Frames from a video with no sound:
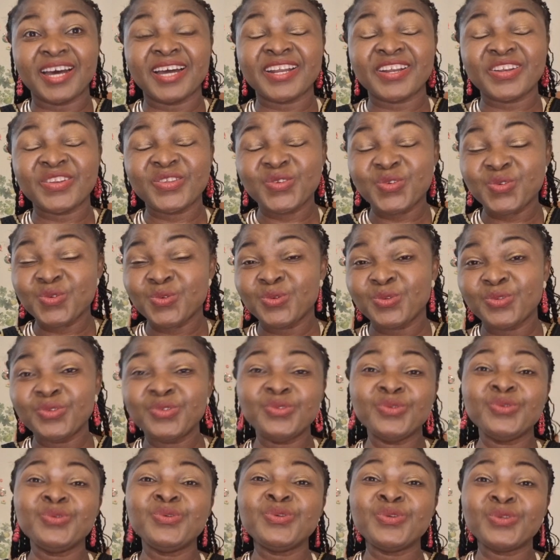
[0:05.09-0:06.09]
and you
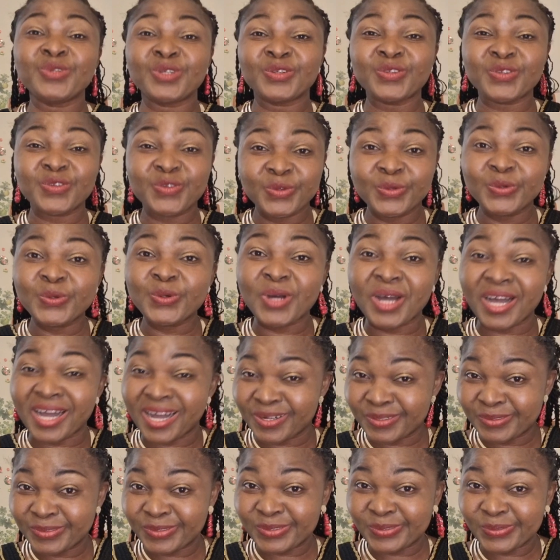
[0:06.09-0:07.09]
do not know
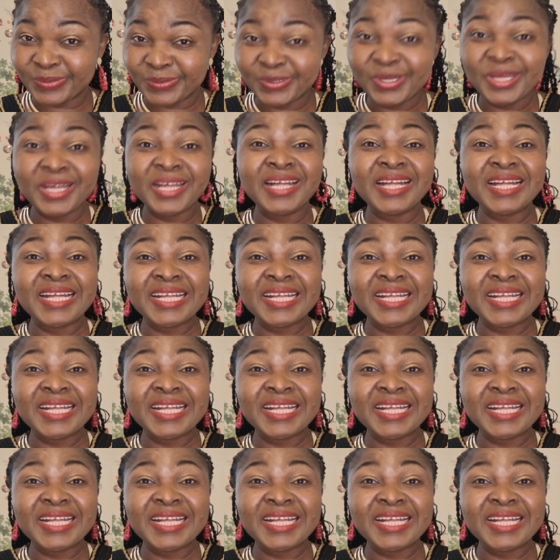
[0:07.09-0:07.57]
how to?